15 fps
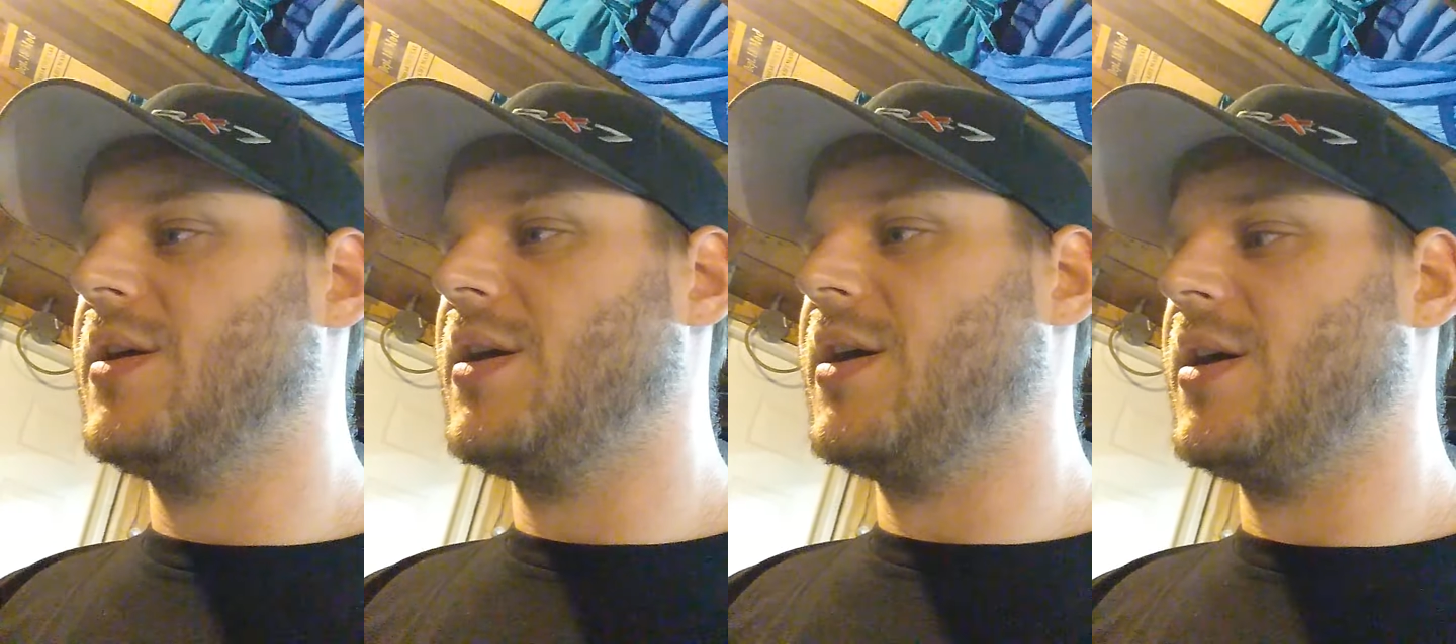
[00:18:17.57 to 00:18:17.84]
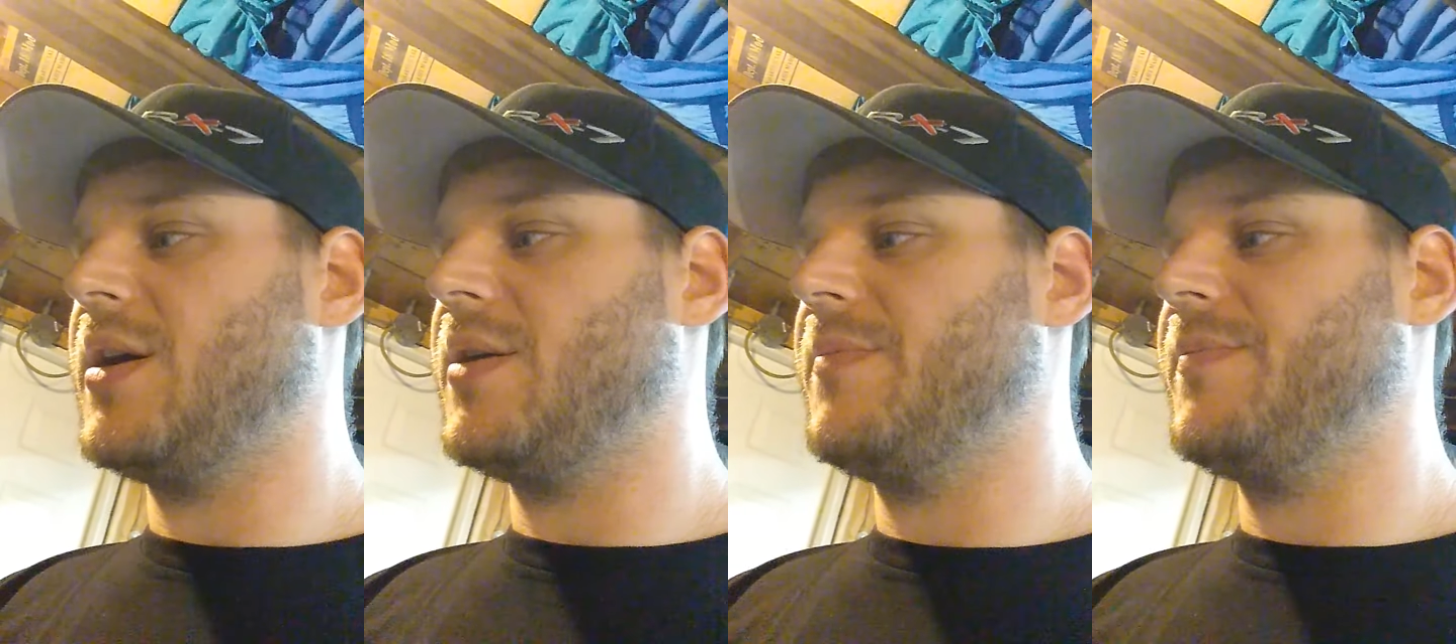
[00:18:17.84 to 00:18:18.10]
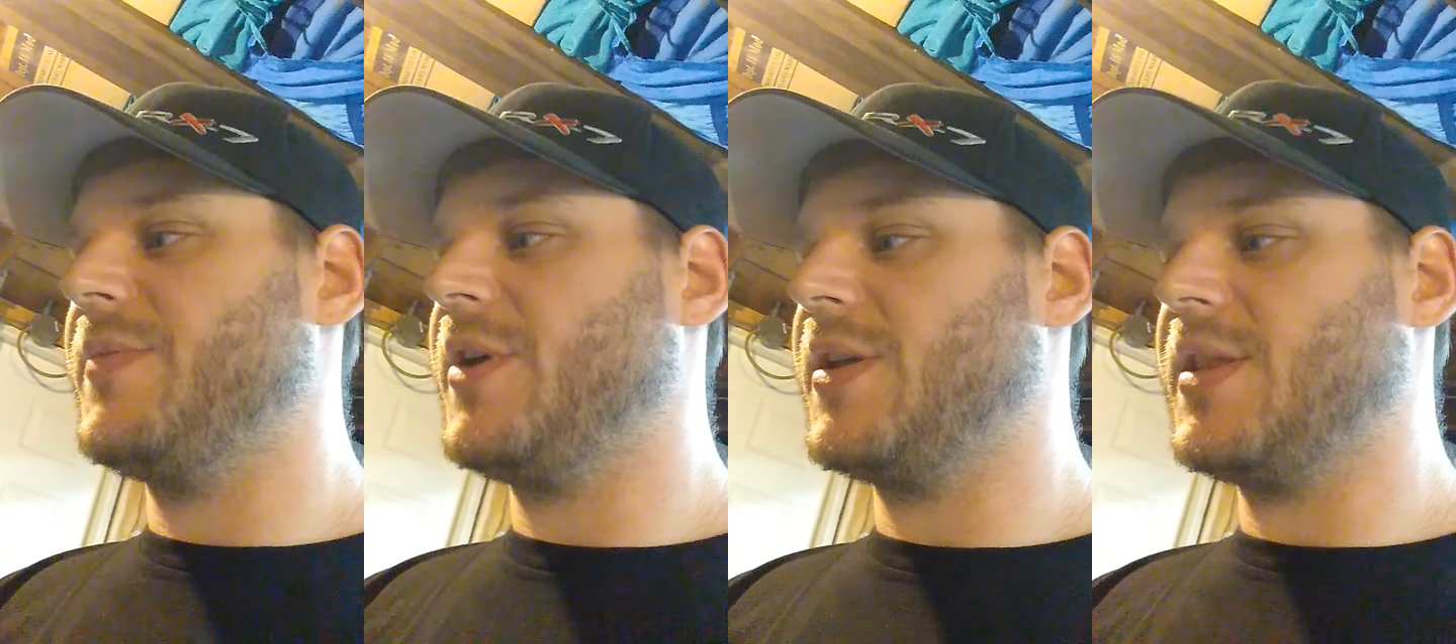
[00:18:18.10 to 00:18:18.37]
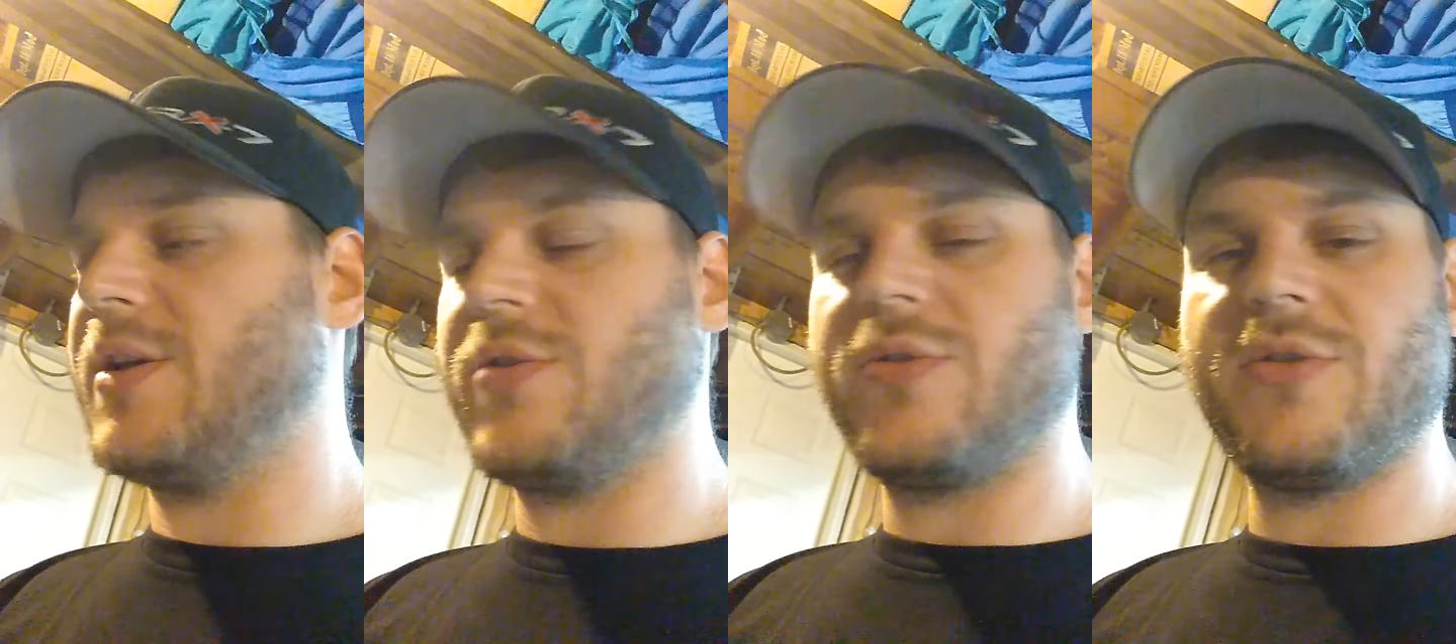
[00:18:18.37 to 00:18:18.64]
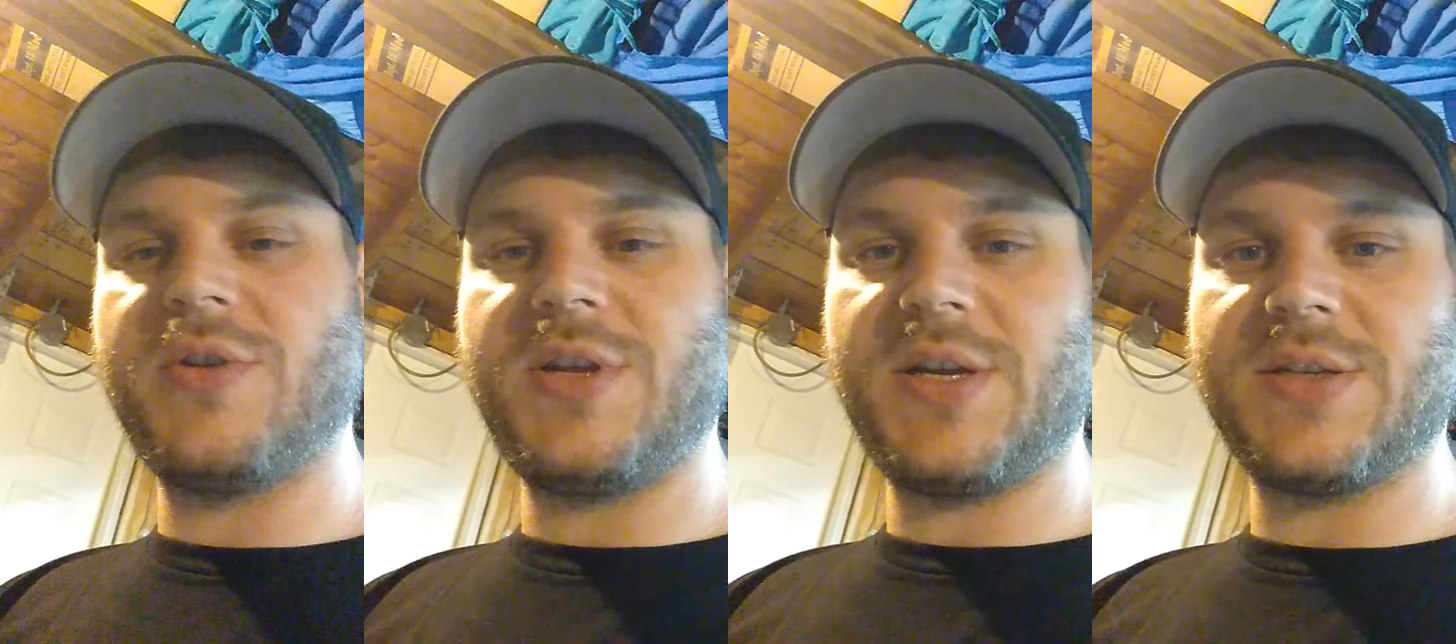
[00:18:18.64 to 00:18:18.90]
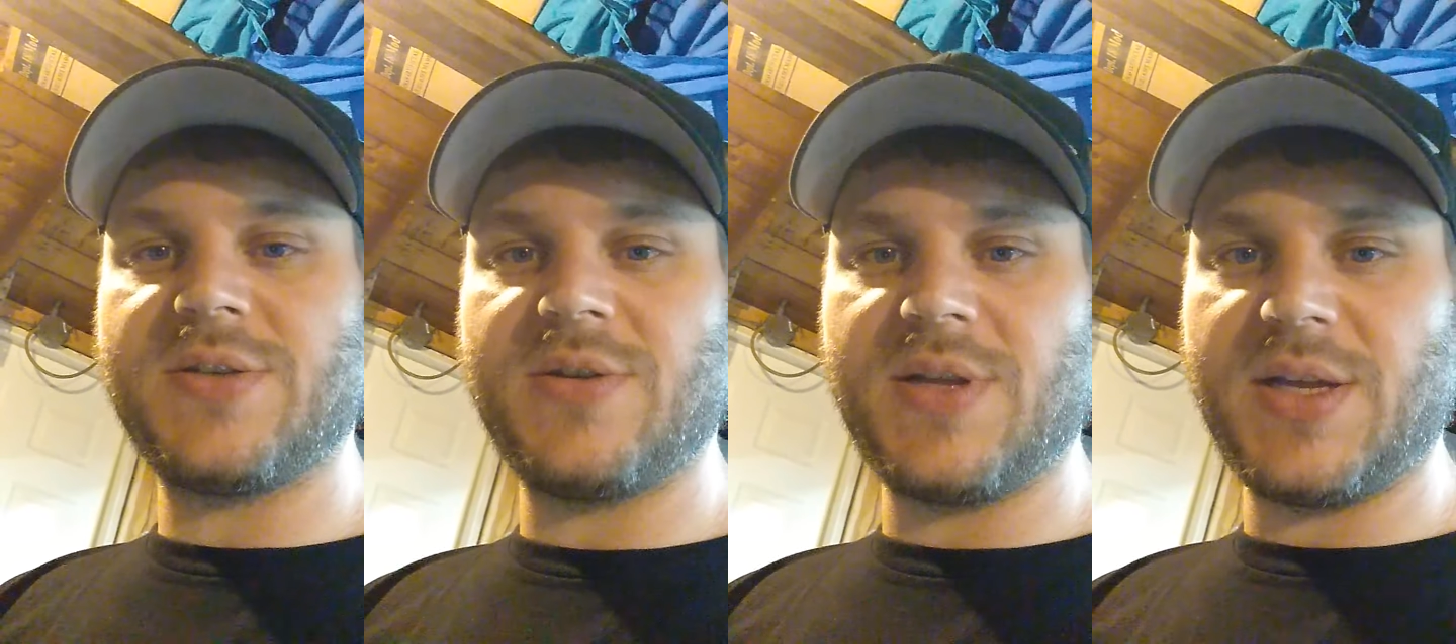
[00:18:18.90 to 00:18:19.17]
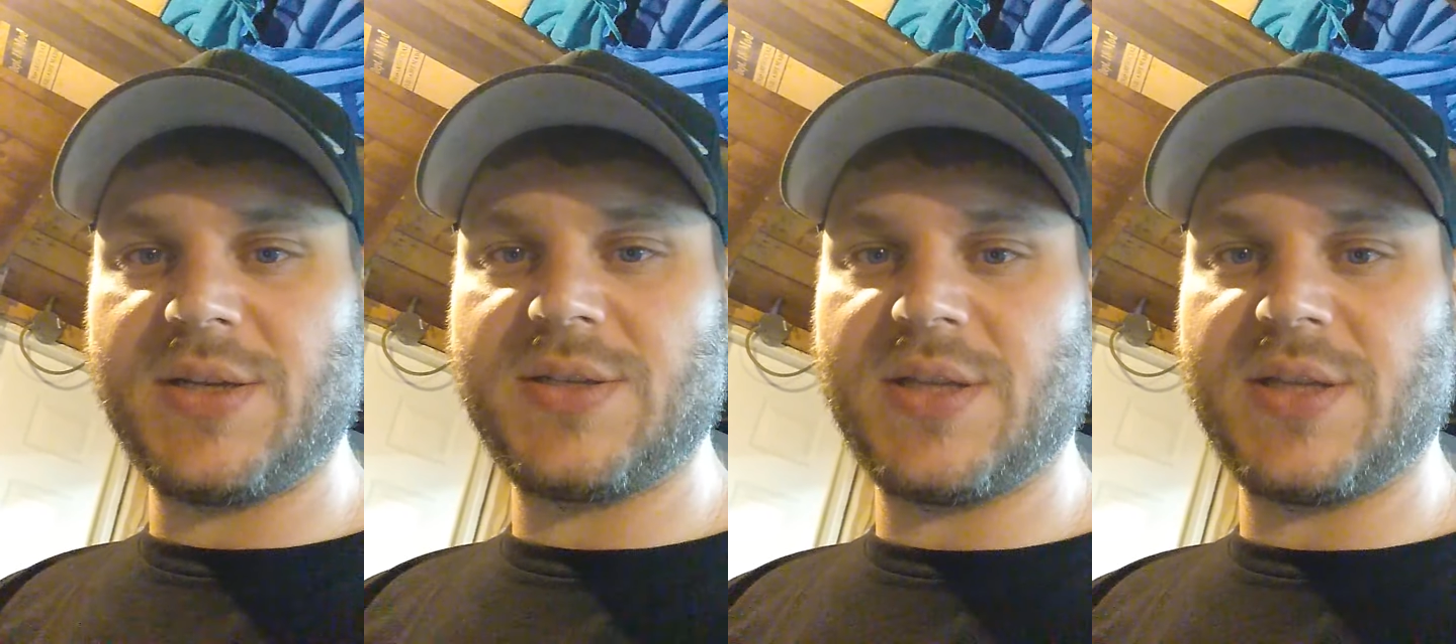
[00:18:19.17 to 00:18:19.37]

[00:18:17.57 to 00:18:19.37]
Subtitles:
Got that ordered yesterday,